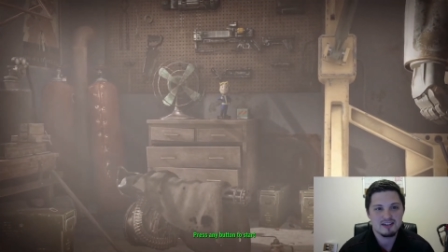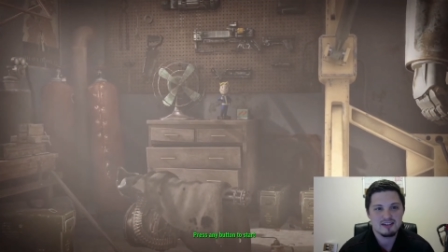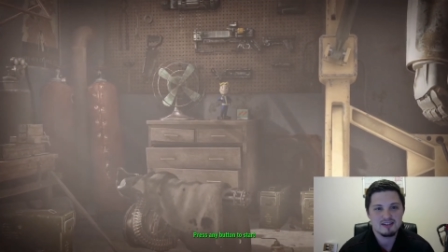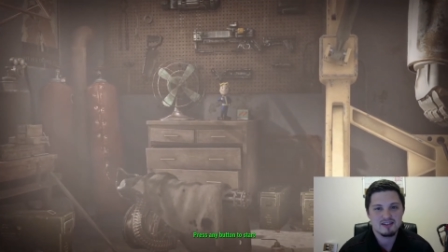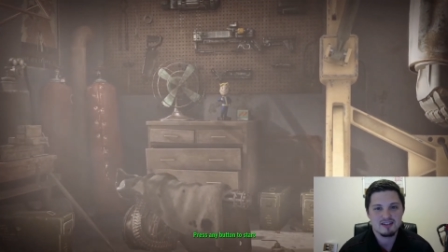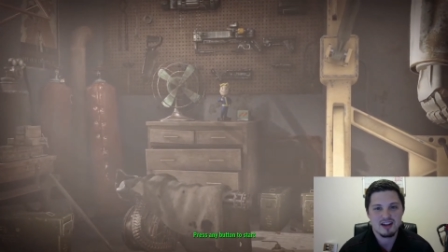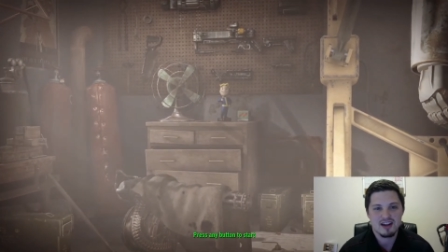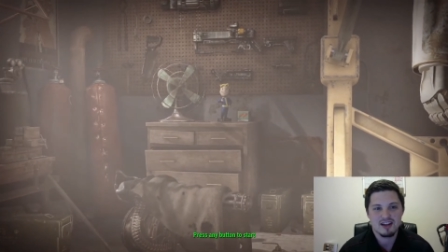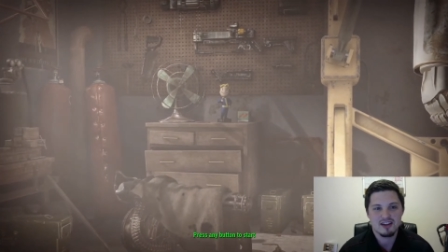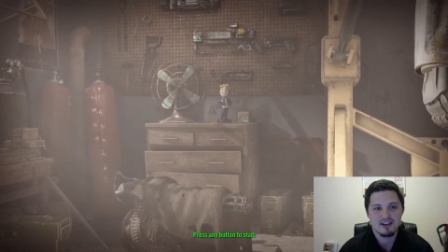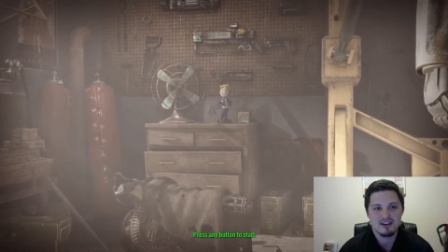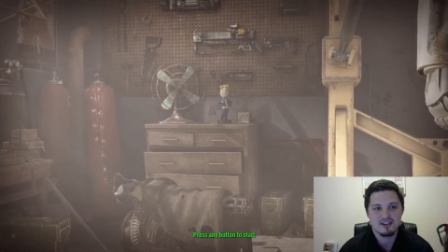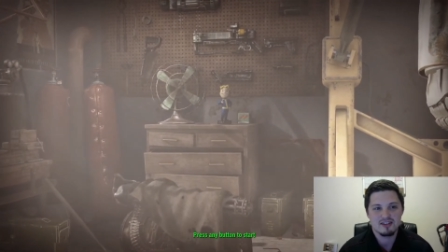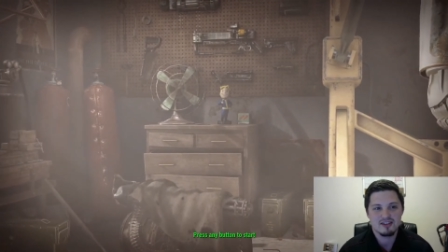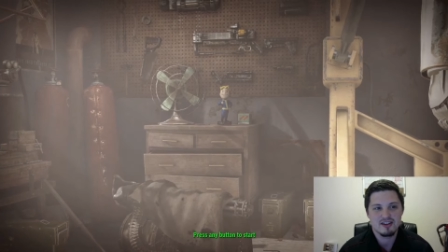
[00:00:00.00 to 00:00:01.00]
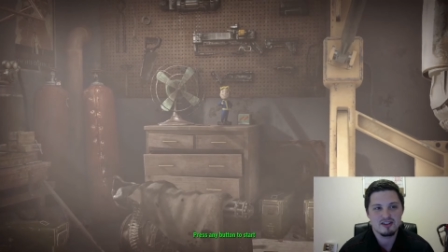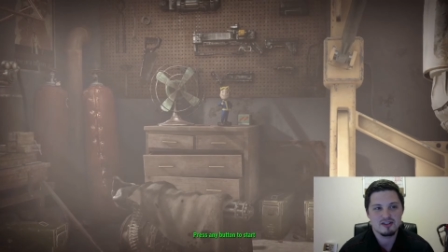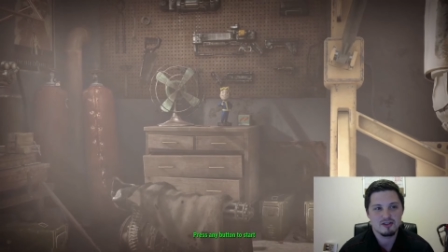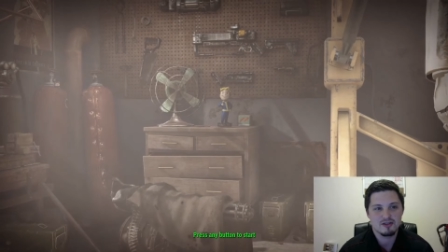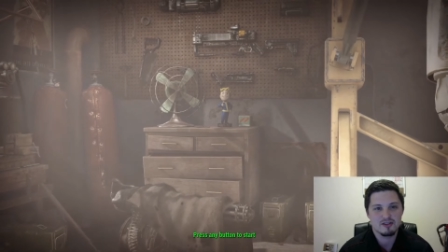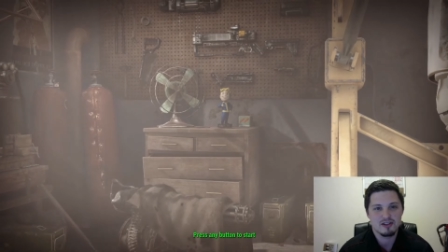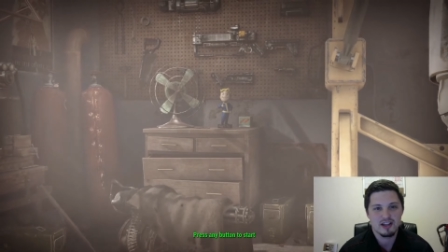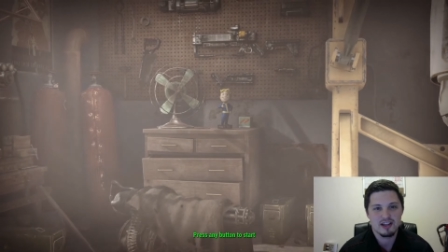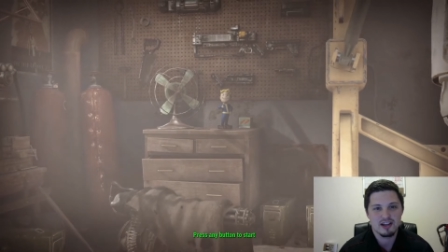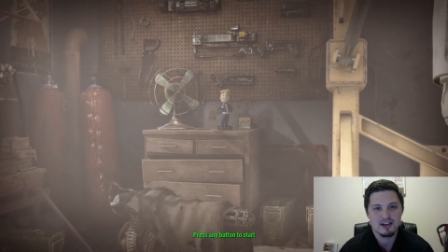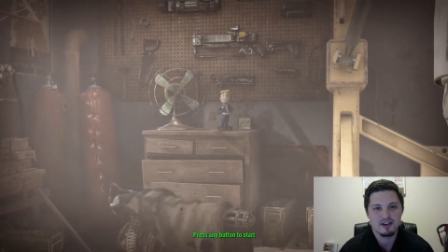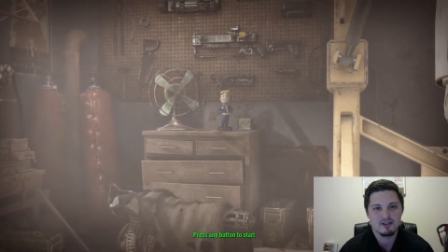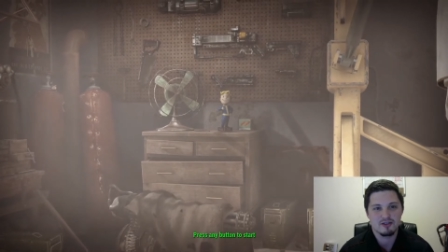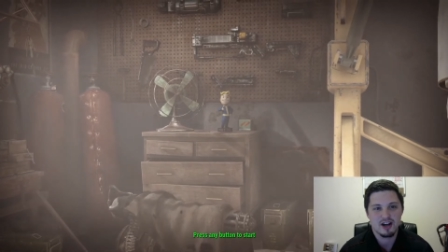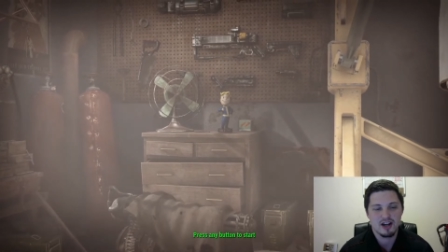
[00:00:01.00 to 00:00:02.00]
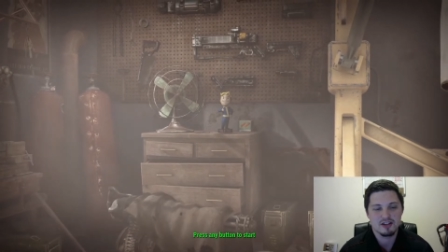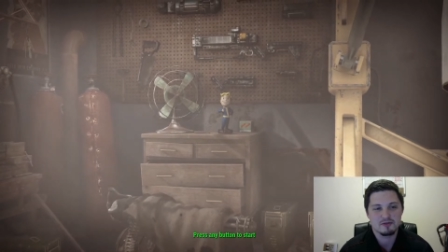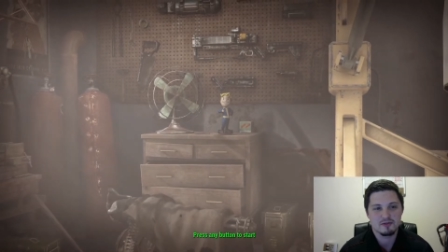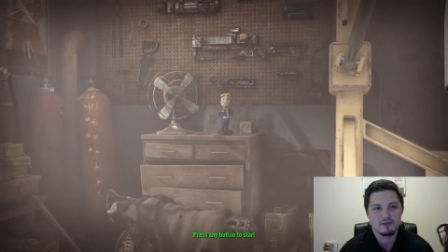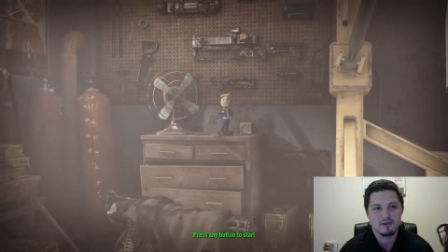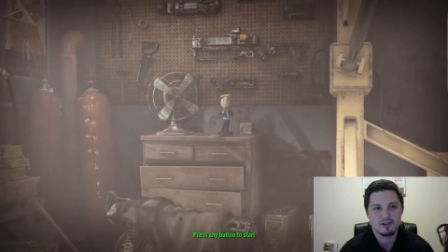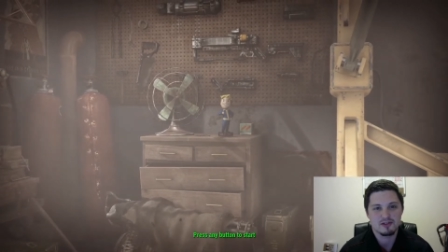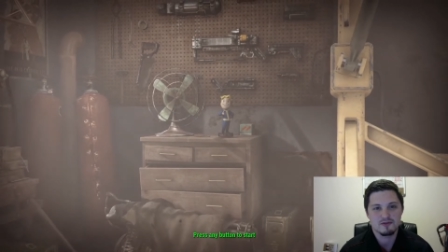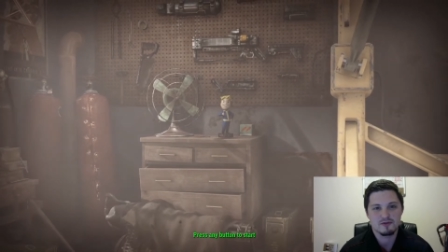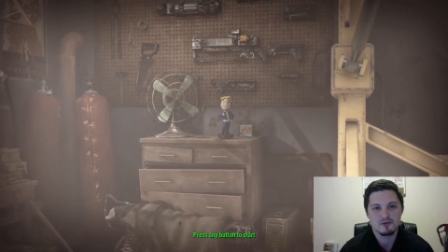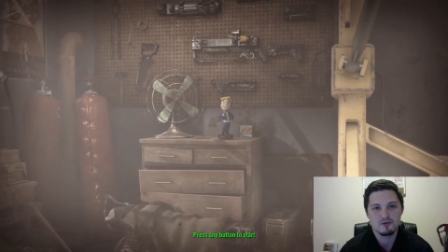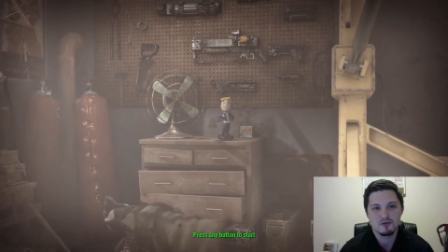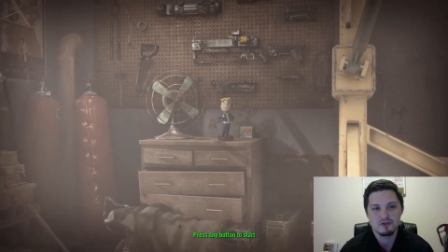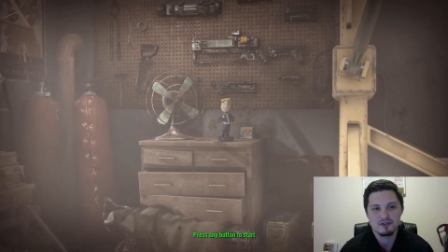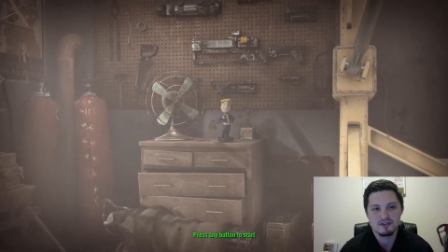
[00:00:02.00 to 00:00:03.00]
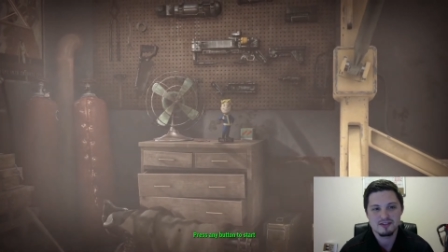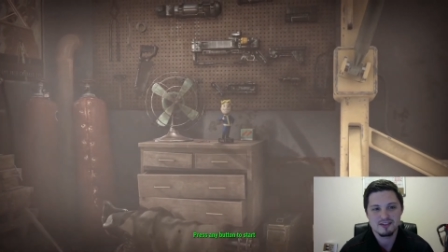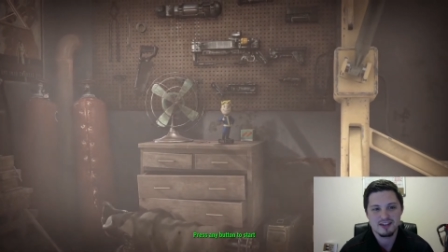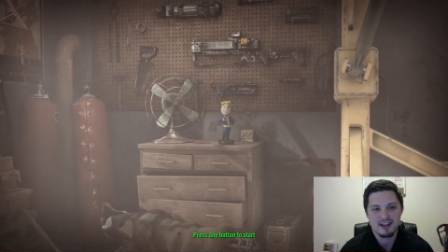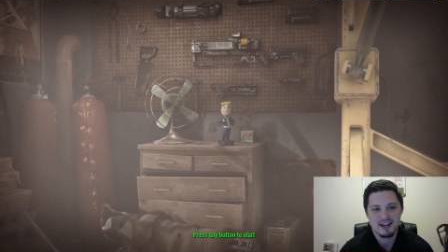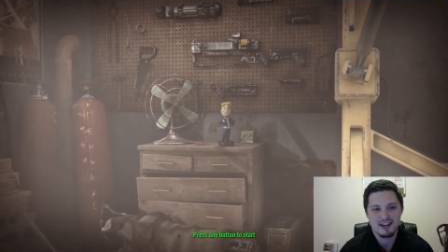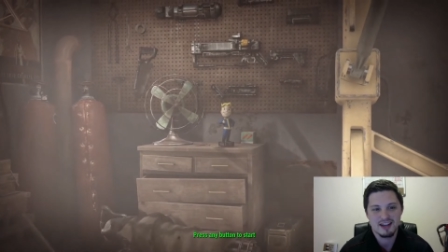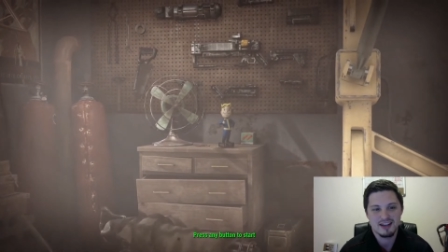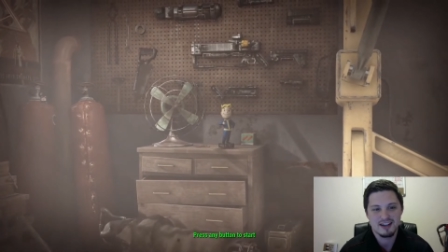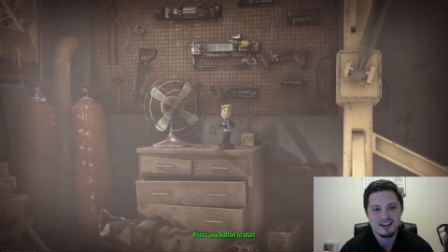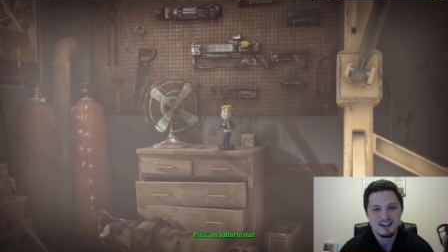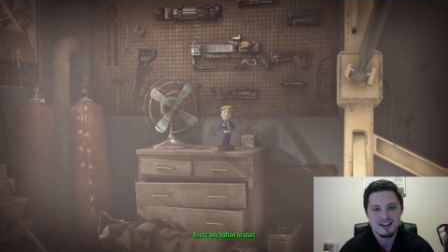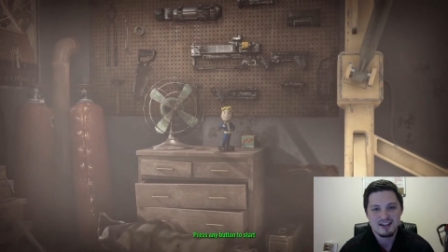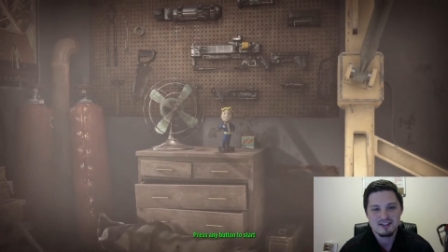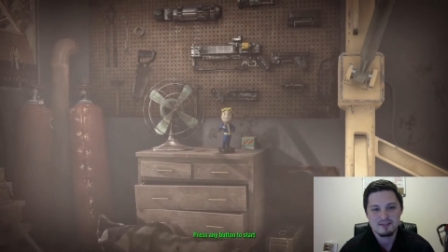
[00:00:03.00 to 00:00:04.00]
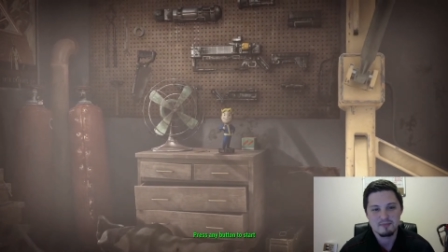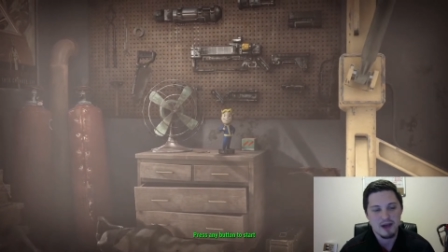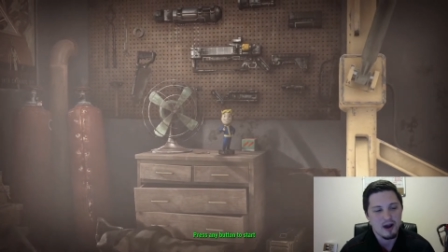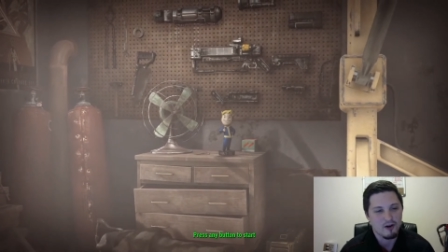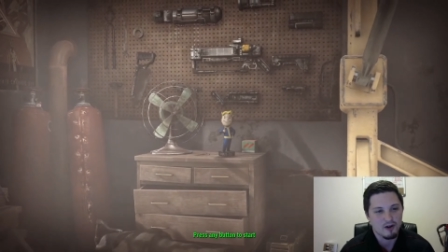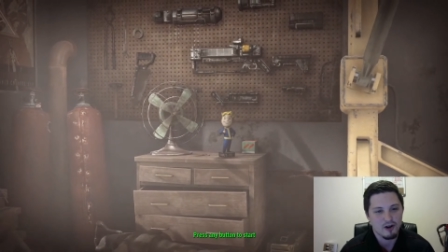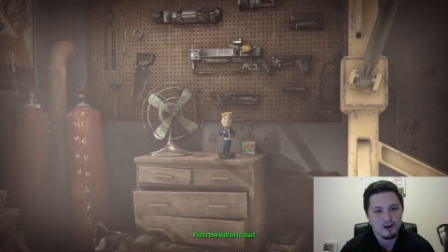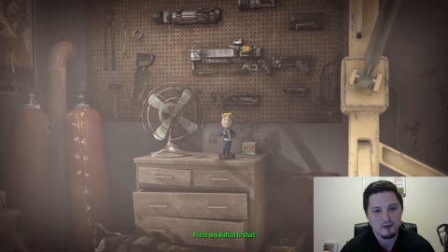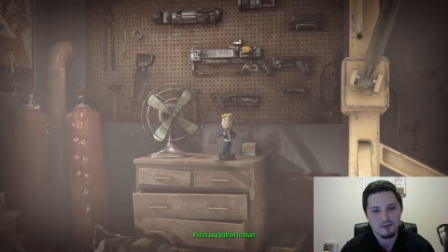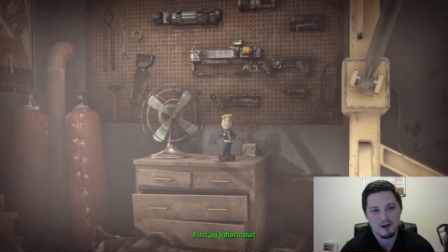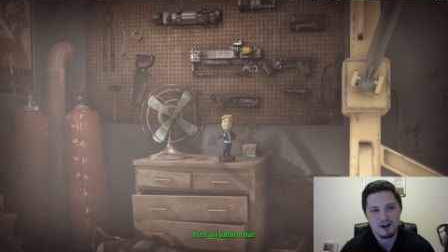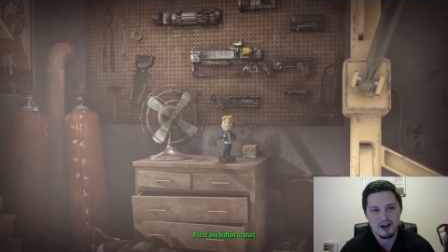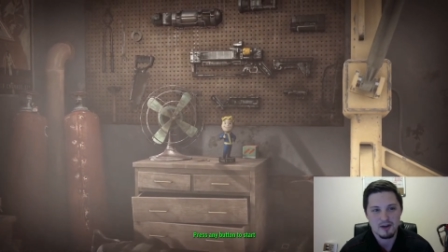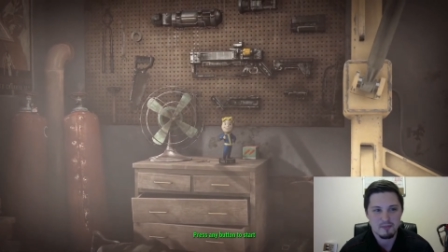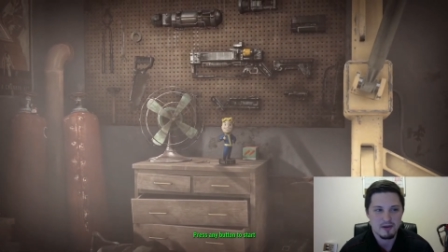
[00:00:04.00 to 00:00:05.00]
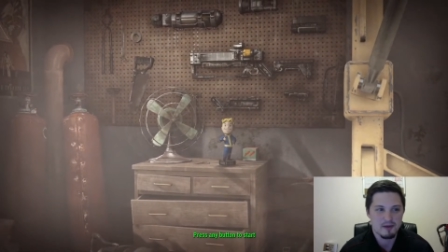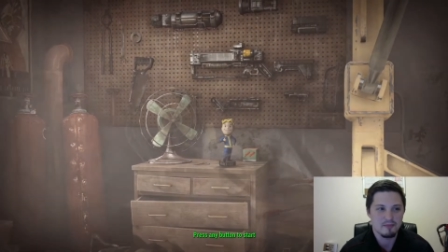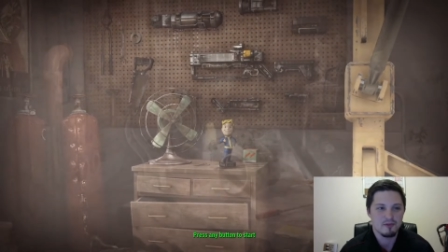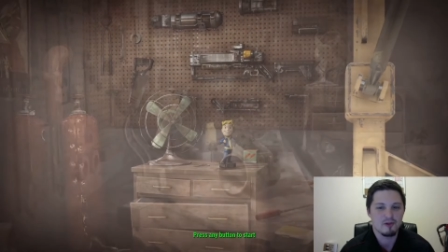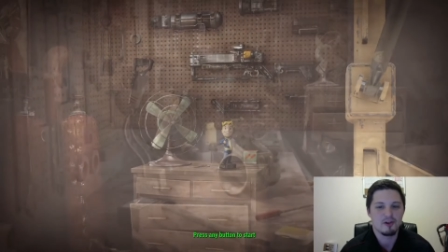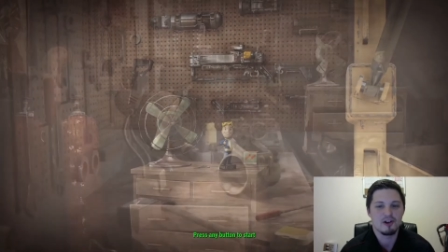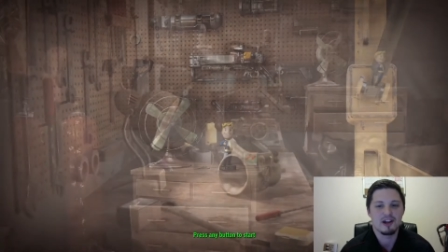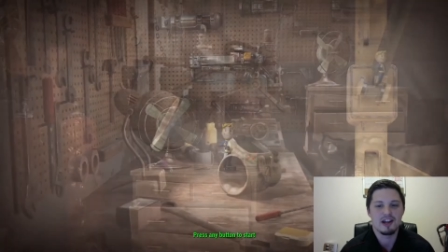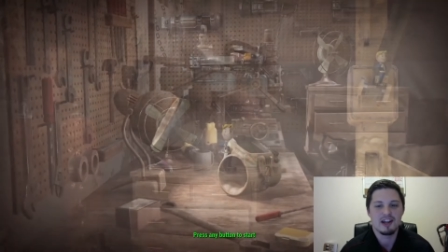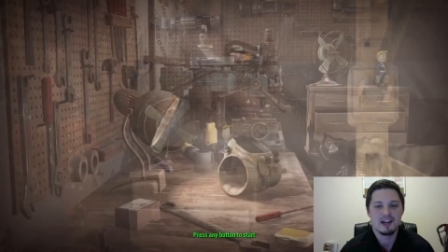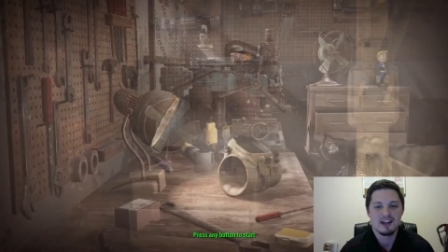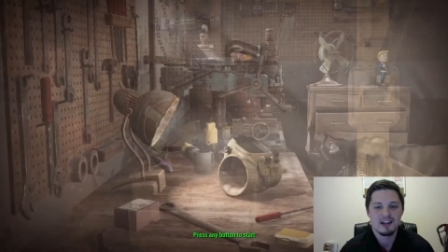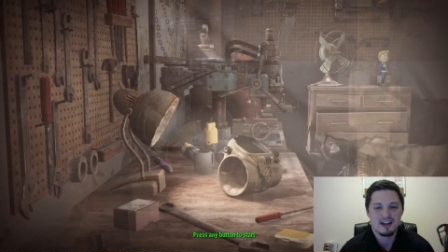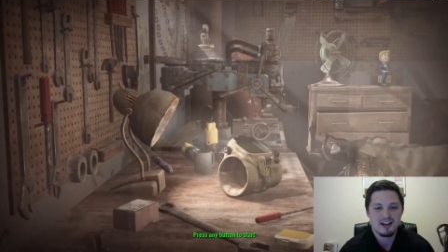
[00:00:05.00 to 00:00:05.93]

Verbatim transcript: It just kind of shows you like a garage with a bunch of tools and some power armor and a Pip-Boy.